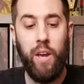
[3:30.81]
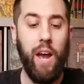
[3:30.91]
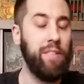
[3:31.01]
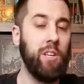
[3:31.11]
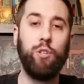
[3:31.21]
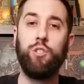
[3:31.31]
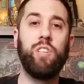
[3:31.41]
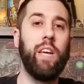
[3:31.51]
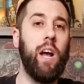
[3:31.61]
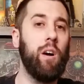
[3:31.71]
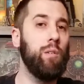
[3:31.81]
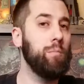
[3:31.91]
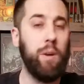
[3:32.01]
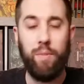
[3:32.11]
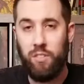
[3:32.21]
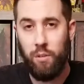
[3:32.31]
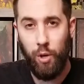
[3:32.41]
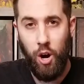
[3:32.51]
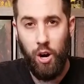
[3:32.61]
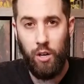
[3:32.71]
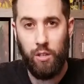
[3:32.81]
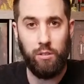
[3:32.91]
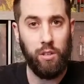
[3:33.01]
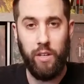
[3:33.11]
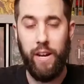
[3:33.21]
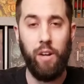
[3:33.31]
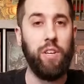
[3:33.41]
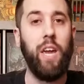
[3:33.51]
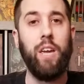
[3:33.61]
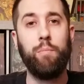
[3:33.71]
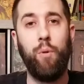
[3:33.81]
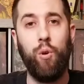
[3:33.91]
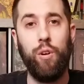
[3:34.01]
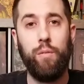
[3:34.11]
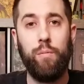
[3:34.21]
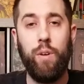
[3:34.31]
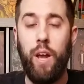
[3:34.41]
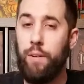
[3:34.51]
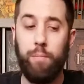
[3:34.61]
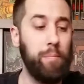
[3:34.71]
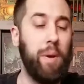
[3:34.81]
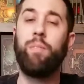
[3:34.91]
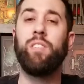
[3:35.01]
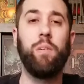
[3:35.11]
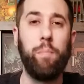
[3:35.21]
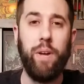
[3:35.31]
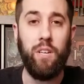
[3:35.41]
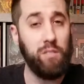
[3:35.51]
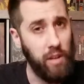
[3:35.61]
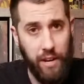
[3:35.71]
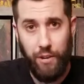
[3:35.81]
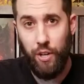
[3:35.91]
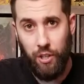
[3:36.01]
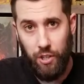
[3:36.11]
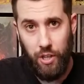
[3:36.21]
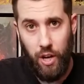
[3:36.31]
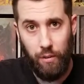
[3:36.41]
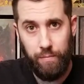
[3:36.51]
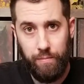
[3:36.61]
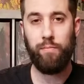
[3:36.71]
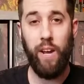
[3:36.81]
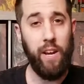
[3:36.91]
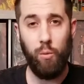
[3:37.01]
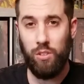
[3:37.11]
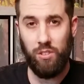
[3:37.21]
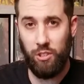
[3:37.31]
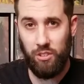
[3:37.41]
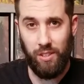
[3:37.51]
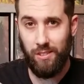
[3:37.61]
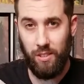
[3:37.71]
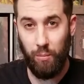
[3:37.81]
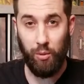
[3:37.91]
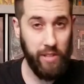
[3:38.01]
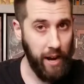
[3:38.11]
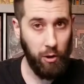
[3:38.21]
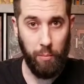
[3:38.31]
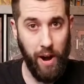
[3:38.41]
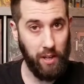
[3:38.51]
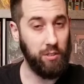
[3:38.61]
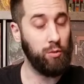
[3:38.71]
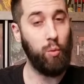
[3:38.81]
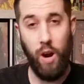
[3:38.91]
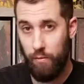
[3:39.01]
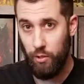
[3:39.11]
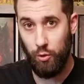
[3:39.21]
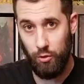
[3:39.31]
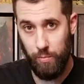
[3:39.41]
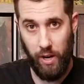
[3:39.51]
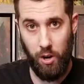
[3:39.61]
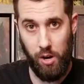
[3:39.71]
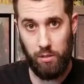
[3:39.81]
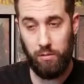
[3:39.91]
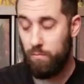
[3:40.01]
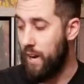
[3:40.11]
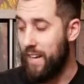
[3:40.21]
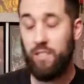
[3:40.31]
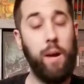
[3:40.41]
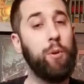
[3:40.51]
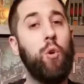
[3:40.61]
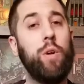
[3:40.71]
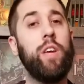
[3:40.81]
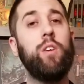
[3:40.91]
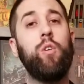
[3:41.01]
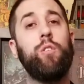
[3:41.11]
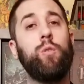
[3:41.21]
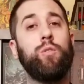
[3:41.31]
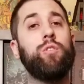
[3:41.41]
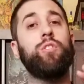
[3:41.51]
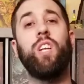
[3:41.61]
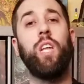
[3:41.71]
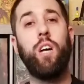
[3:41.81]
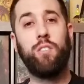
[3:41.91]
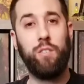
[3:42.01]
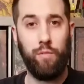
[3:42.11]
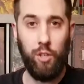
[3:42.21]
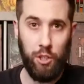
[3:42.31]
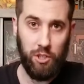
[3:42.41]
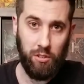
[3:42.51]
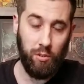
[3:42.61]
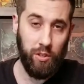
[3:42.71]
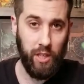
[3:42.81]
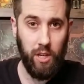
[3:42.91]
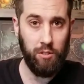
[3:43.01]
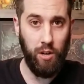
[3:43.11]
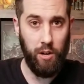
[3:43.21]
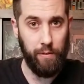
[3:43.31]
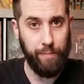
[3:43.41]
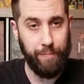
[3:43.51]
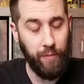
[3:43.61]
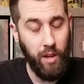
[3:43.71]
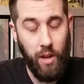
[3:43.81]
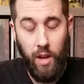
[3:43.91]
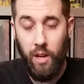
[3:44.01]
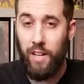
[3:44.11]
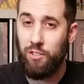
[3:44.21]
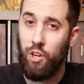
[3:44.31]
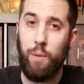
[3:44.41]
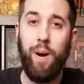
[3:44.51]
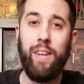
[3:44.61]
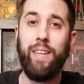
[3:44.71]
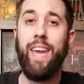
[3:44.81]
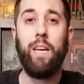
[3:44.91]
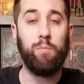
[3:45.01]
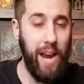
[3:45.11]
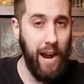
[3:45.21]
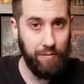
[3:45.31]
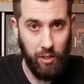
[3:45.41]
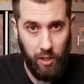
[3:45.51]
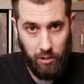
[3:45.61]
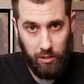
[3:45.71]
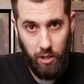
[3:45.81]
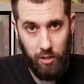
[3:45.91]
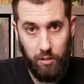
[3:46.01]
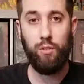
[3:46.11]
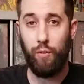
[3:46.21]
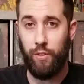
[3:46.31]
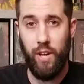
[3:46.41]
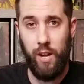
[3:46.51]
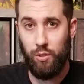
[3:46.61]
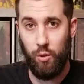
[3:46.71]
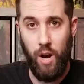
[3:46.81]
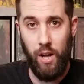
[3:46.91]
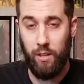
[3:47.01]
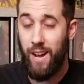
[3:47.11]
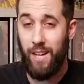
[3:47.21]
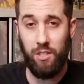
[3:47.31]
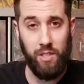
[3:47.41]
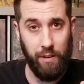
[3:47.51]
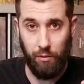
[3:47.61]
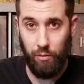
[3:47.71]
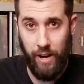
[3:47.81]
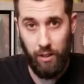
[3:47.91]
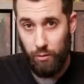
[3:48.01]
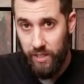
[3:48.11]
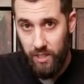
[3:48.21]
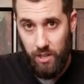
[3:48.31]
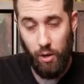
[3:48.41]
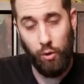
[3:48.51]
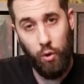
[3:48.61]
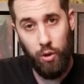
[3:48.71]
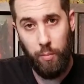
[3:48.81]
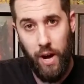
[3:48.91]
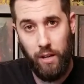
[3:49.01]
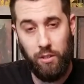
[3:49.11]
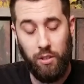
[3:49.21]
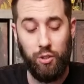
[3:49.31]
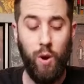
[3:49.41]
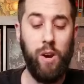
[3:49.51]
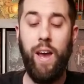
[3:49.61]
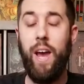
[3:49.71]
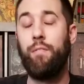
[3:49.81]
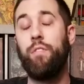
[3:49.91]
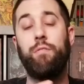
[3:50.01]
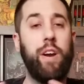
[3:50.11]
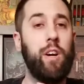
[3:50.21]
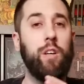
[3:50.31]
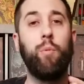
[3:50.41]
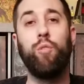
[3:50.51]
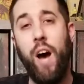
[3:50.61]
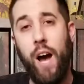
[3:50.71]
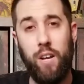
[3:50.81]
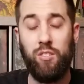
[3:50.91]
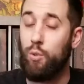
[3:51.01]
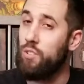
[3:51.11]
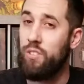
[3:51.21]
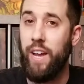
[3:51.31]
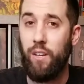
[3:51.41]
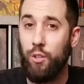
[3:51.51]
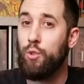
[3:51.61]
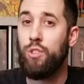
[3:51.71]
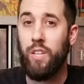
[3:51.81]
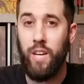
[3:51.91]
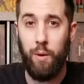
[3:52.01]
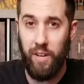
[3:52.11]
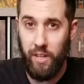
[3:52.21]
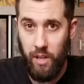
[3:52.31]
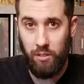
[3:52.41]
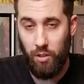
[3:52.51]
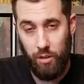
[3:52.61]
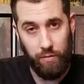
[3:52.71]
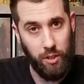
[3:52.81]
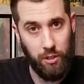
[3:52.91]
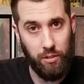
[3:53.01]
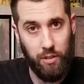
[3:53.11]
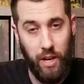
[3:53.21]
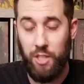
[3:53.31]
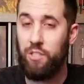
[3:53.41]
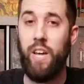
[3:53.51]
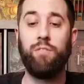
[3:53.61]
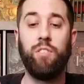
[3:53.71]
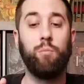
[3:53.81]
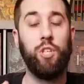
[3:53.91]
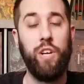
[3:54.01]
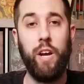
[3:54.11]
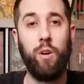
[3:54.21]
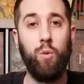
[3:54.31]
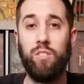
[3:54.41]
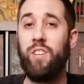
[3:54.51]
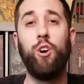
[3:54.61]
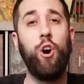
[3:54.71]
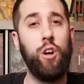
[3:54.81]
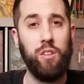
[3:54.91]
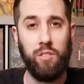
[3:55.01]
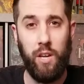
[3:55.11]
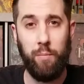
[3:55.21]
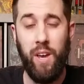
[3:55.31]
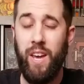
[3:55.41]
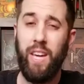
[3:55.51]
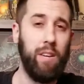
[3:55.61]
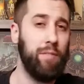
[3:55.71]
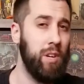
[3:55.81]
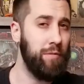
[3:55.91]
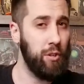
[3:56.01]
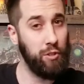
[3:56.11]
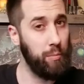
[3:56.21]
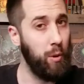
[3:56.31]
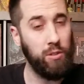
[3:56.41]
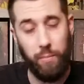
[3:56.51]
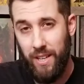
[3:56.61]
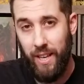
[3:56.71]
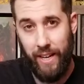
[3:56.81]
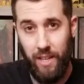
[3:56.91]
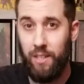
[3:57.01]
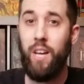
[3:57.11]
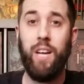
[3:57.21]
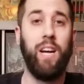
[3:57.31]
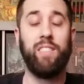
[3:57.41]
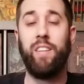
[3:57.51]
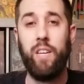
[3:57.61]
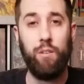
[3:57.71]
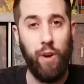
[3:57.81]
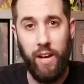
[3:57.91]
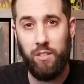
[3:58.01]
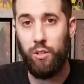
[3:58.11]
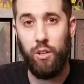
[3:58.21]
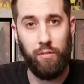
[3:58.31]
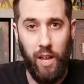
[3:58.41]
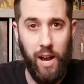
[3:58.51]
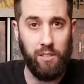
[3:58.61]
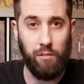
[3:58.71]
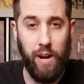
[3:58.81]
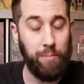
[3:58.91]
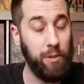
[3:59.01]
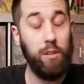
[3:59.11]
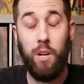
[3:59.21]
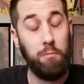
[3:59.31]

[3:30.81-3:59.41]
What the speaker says: And then you just get out maybe some cards, get out the game board, and maybe some minis, and you're good to go. And it wasn't just these simple tackle boxes where I reduced my cost. I stopped going in on those deluxe versions on the Kickstarter. I started buying the games after Kickstarter. So for Dinosaur Island, I just have the regular retail core box, so I don't have the variable dinosaurs that usually come in the Kickstarter version. I just have some generic ones that are all the same, even if they're supposed to be like a T-Rex or a Velociraptor.